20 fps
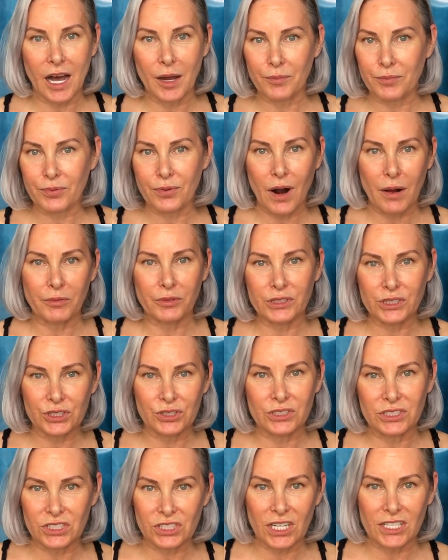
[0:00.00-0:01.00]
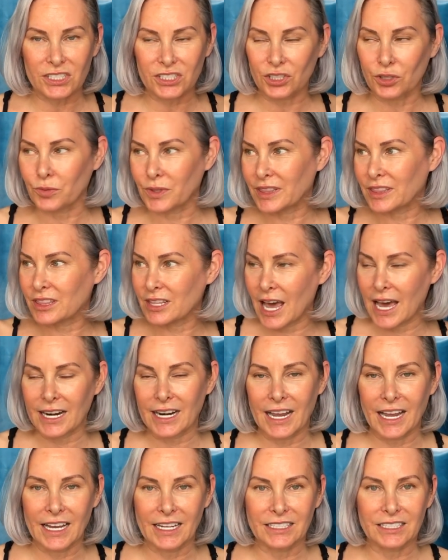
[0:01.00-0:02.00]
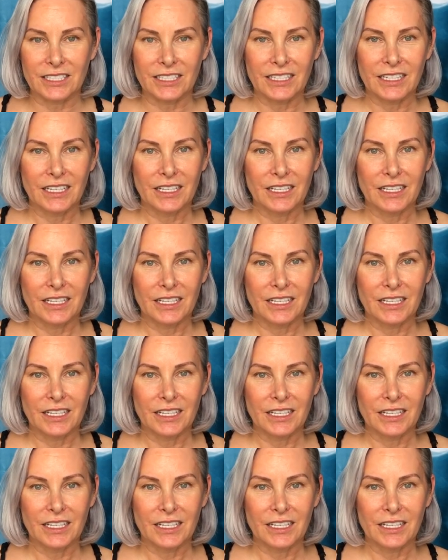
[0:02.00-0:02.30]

I probably shouldn't gesture with that hand